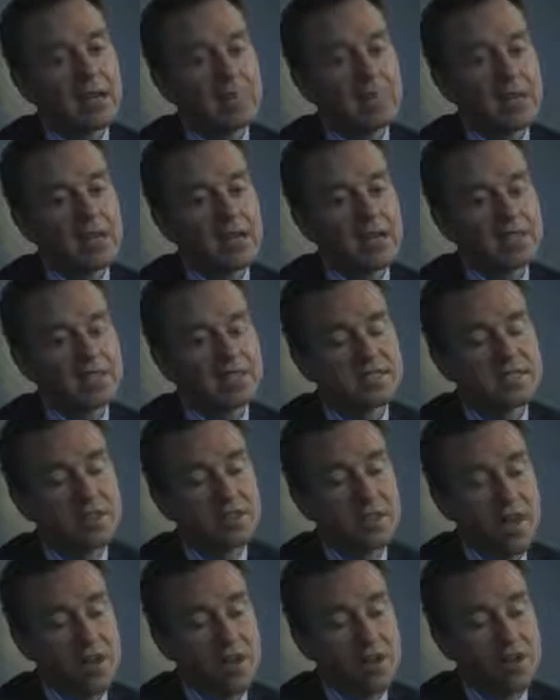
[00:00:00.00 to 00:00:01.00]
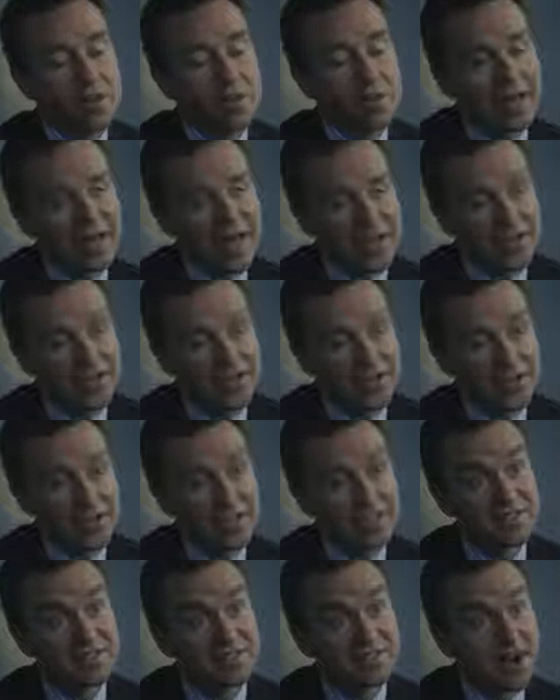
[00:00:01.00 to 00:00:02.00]
because the melanoma cancer
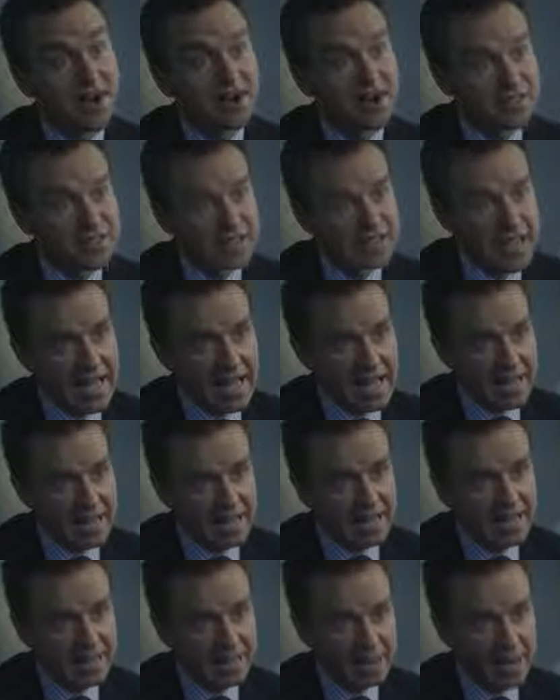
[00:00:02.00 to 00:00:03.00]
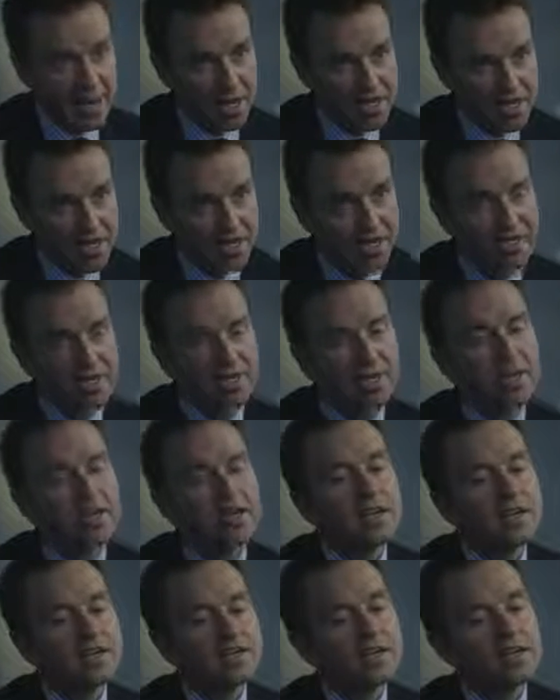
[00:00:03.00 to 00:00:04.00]
is a foreign cell in the body.
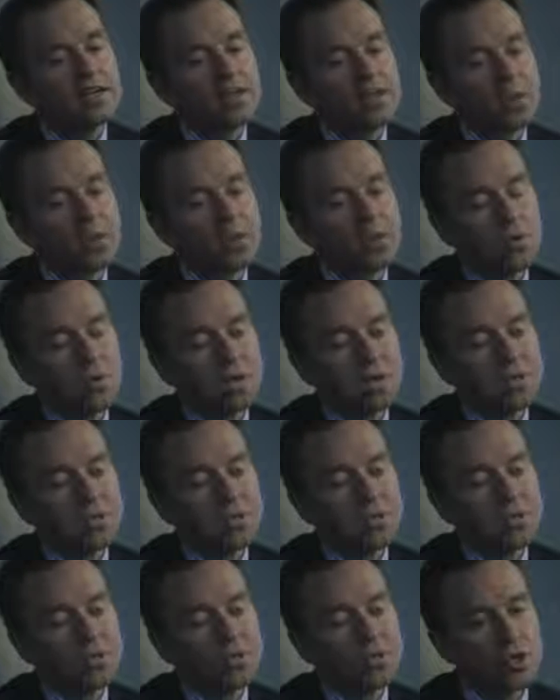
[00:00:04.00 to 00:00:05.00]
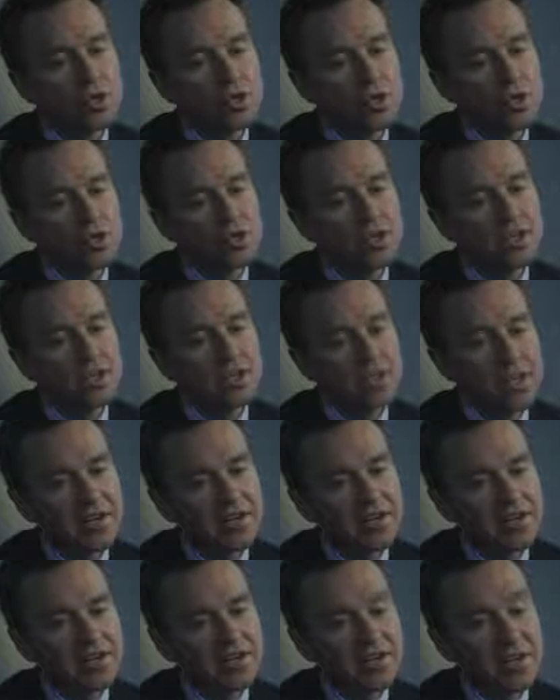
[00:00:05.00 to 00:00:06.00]
So it's been shown over the
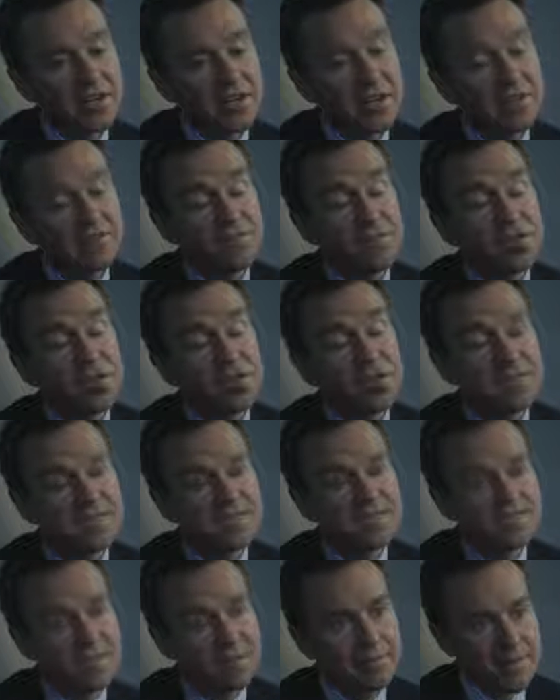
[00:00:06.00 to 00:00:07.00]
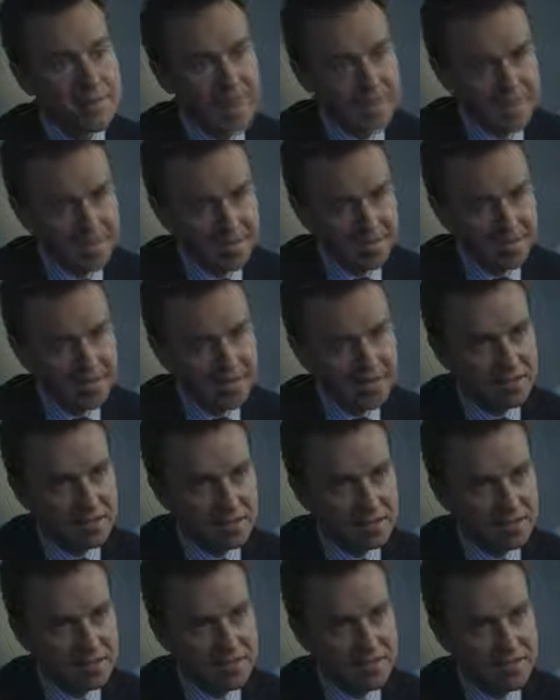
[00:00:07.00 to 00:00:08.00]
years that if you stimulate the
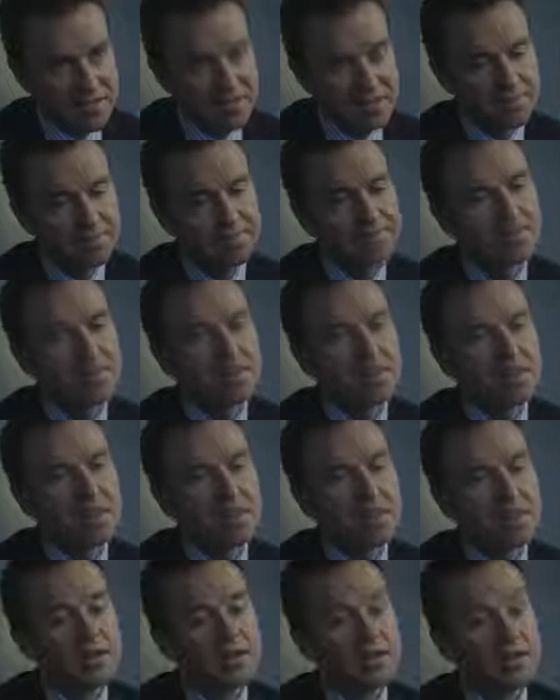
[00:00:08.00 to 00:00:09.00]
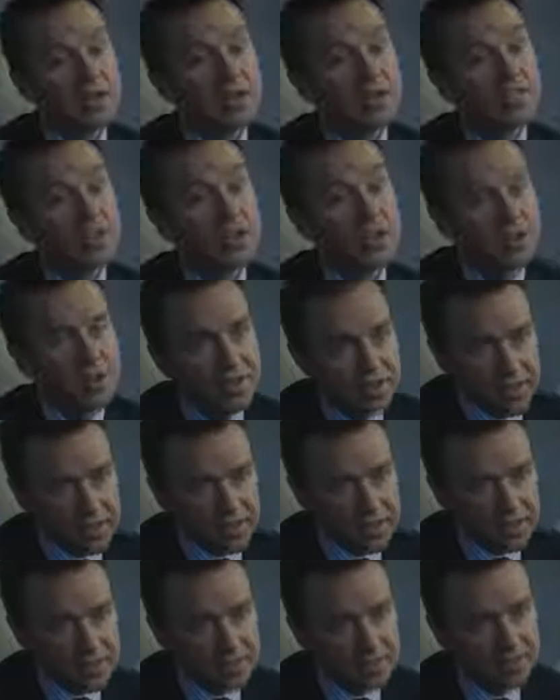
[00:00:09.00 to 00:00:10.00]
immune system, this is a good
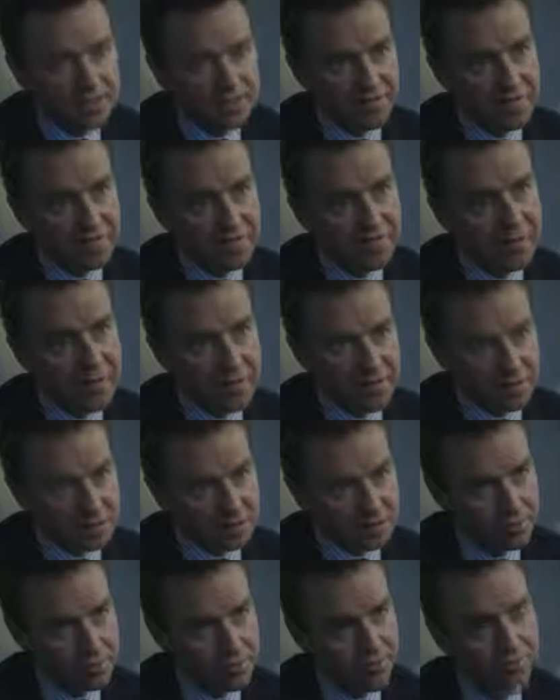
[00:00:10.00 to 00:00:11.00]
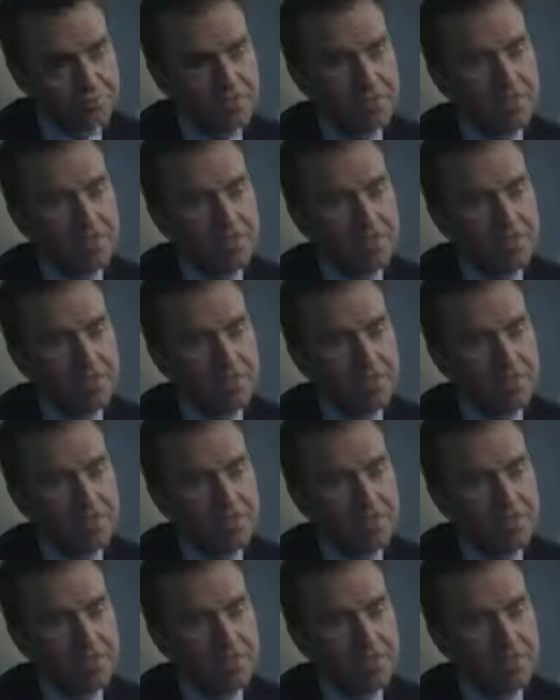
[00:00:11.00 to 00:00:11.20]
thing to fight melanoma.